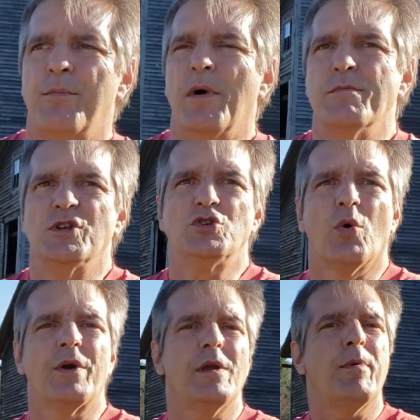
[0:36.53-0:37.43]

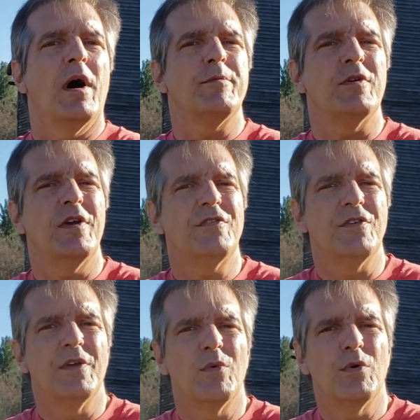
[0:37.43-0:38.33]
majority
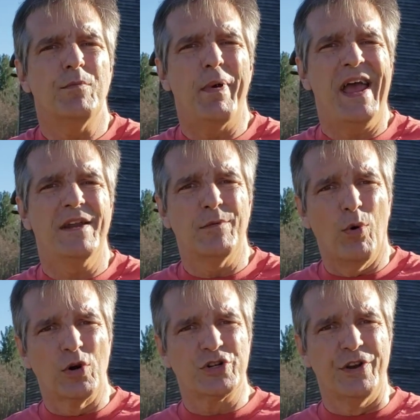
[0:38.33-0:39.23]
population that would ban
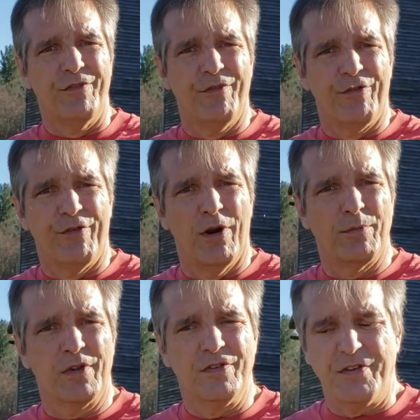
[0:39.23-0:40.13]
abortion
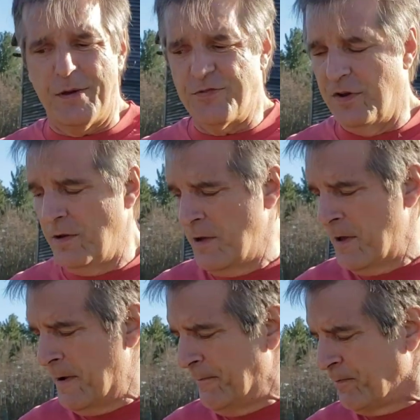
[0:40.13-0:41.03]
from conception.
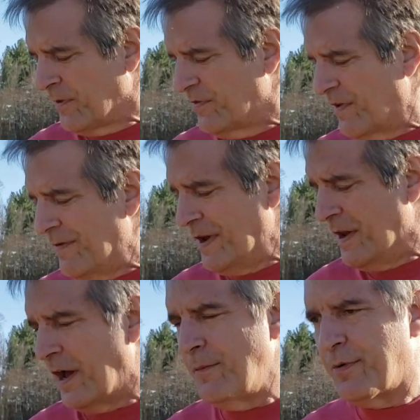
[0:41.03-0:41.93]

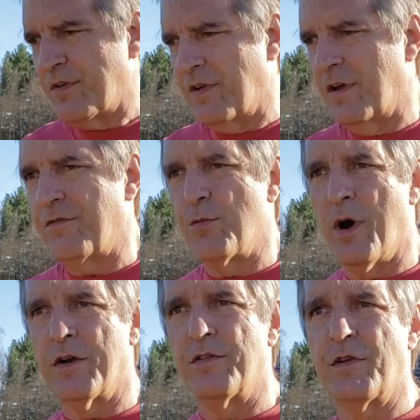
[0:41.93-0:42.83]
79% of
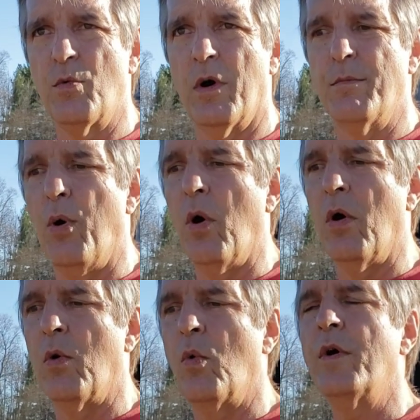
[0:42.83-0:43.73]
Vermonters in one
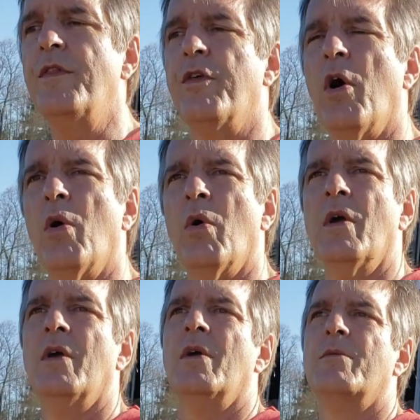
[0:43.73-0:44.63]
poll would, though,
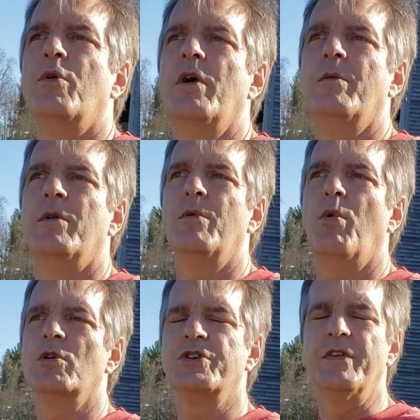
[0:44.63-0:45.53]
prohibit
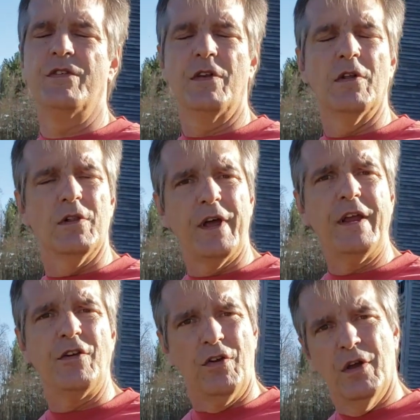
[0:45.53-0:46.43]
abortions in
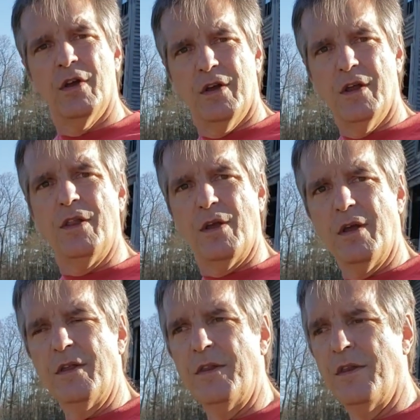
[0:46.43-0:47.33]

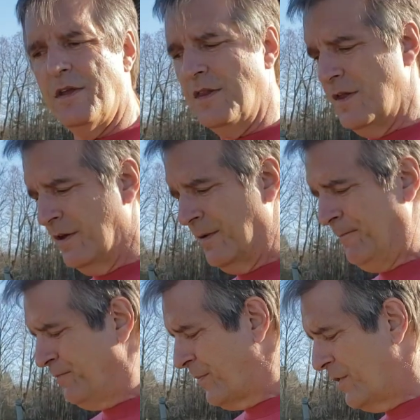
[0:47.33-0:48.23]

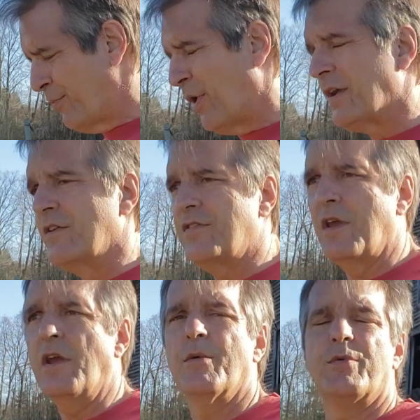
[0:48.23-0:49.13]
the
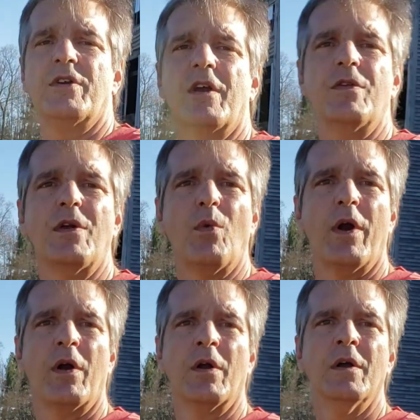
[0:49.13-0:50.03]
pregnancy, particularly
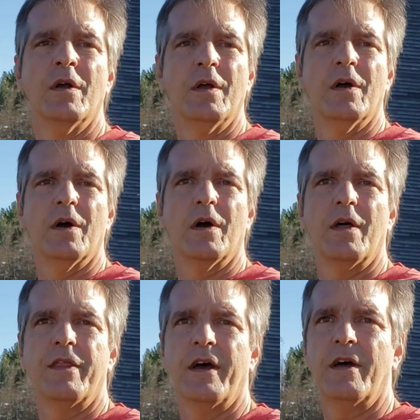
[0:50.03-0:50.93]
where
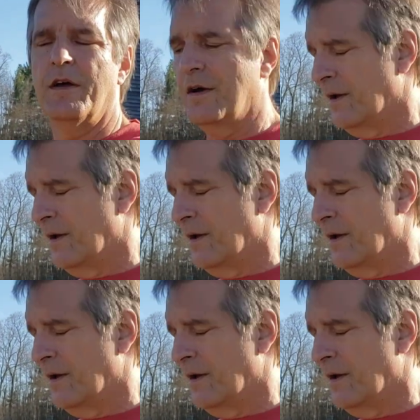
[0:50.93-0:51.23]
that